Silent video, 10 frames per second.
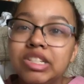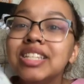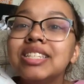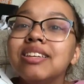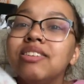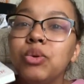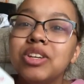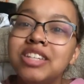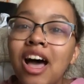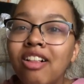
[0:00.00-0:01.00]
This, you
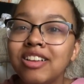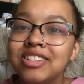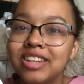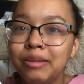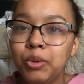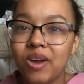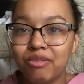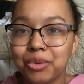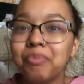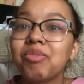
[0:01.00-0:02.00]
can tell, is a debut
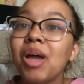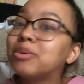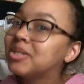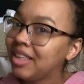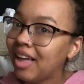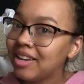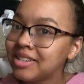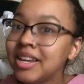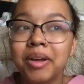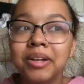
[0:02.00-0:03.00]
novel. I will say
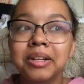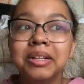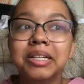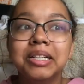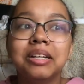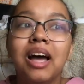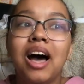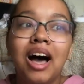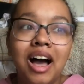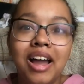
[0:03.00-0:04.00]
that.
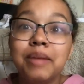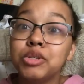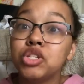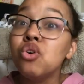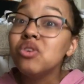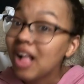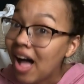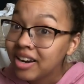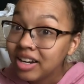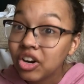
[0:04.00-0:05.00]
I am so
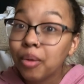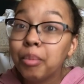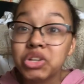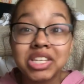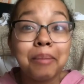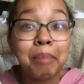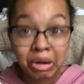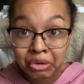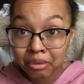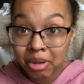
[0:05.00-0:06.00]
glad her books get
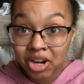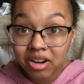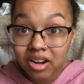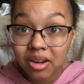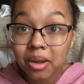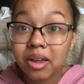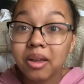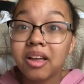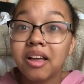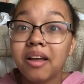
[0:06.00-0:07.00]
better from here
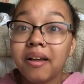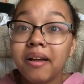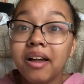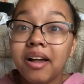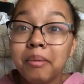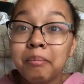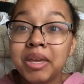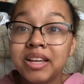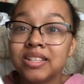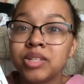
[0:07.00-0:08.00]

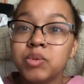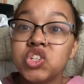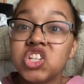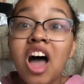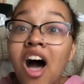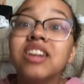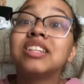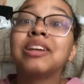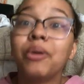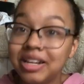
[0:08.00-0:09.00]
because this was just not
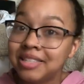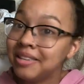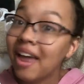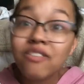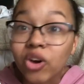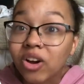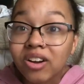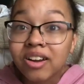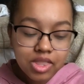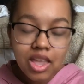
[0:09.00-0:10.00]
the greatest thing ever.
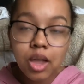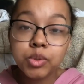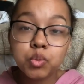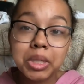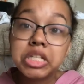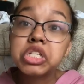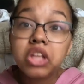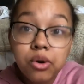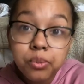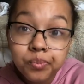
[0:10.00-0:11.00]
It was really
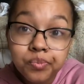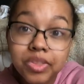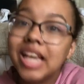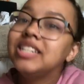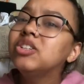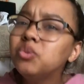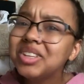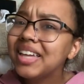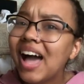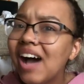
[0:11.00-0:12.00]
slow. It didn't
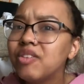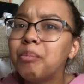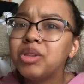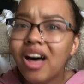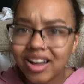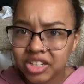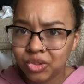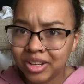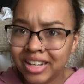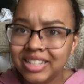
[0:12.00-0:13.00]
really have a plot
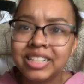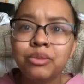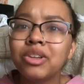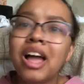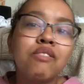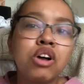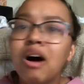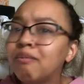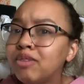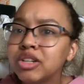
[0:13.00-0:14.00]
to it. It didn't really have a
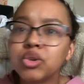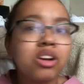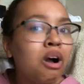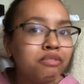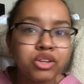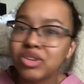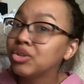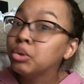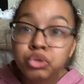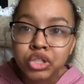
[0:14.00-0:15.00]
conflict or conflict
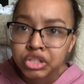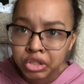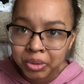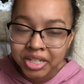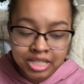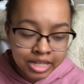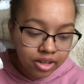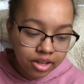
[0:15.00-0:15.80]
resolution to it.